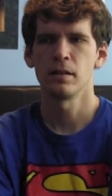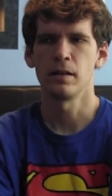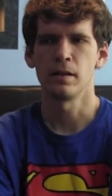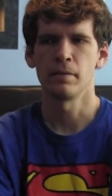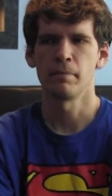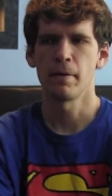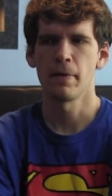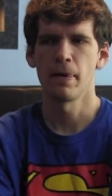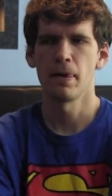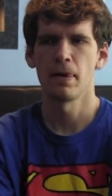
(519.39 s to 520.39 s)
them
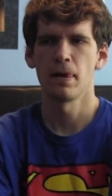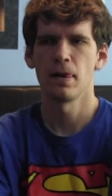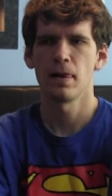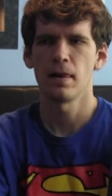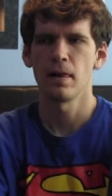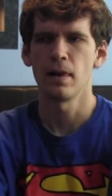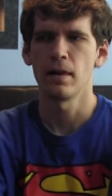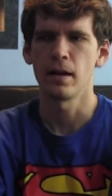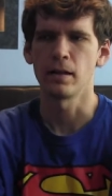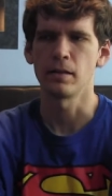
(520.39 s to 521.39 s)
uh,
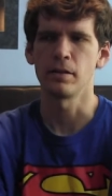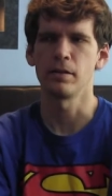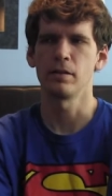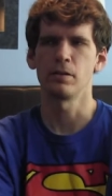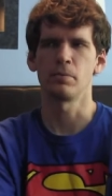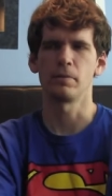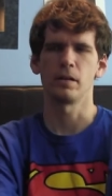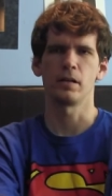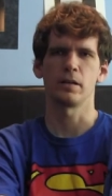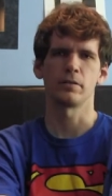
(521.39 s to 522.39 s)
at the open
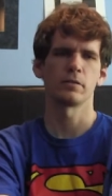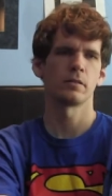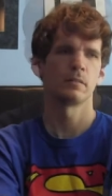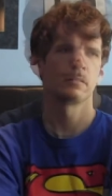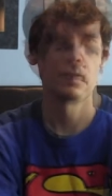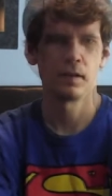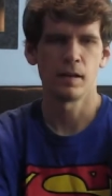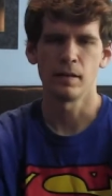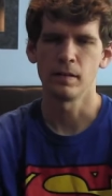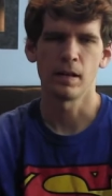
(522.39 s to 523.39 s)
house.
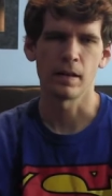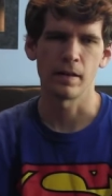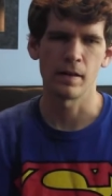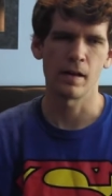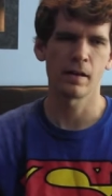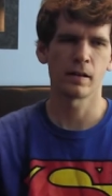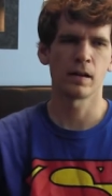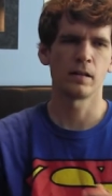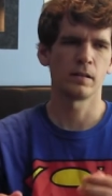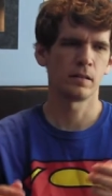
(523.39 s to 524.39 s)
And uh, I
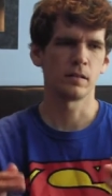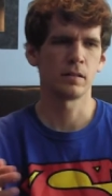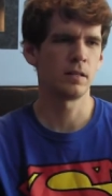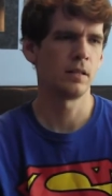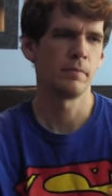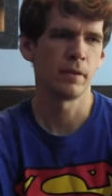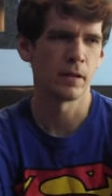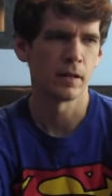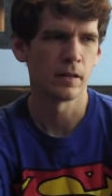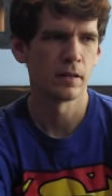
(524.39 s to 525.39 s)
got in to see
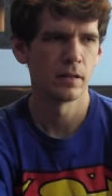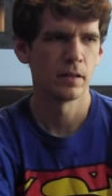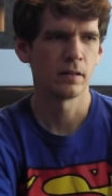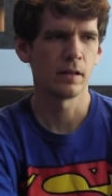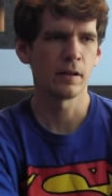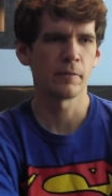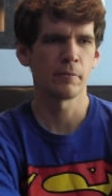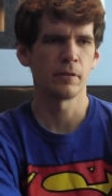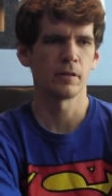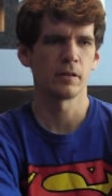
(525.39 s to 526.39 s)
my
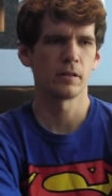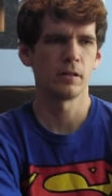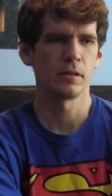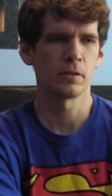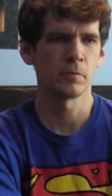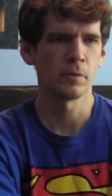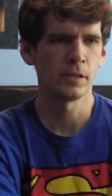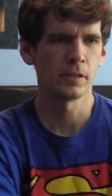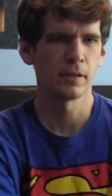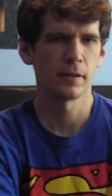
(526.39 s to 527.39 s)
therapist this
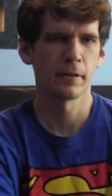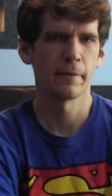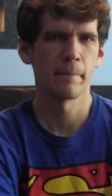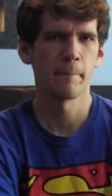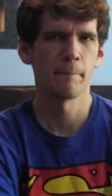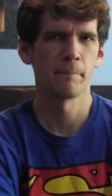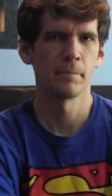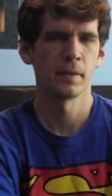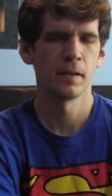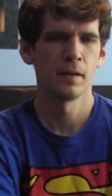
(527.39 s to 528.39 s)
week,
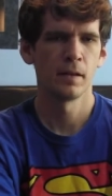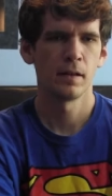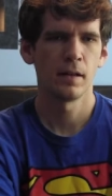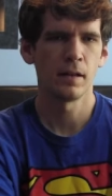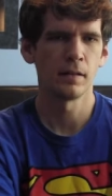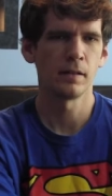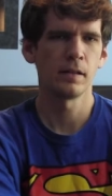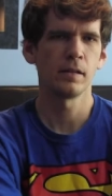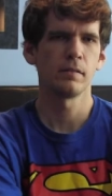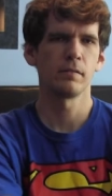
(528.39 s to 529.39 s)
and
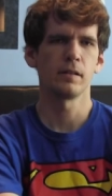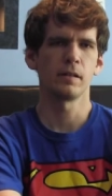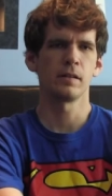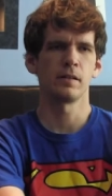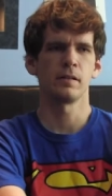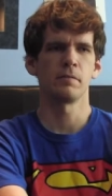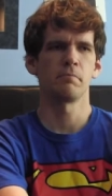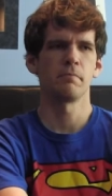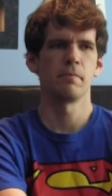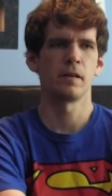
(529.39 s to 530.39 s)
he he
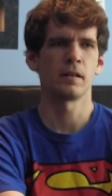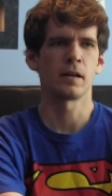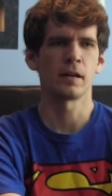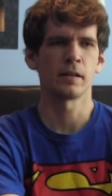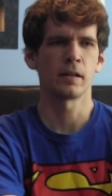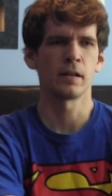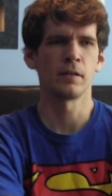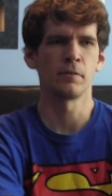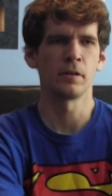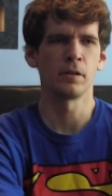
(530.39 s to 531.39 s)
and I kind
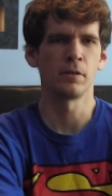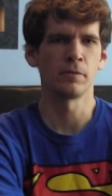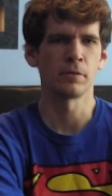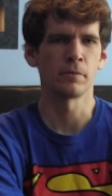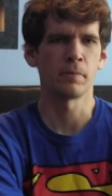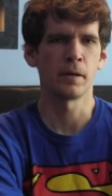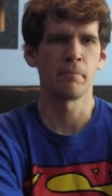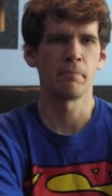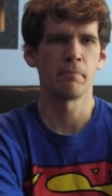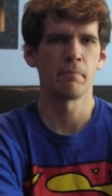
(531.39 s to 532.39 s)
of went over my
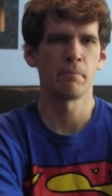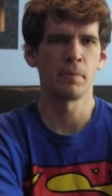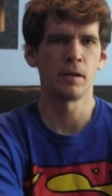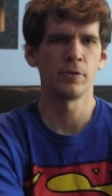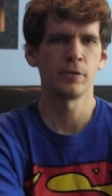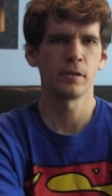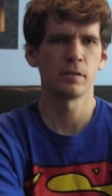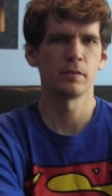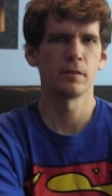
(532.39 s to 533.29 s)
budget,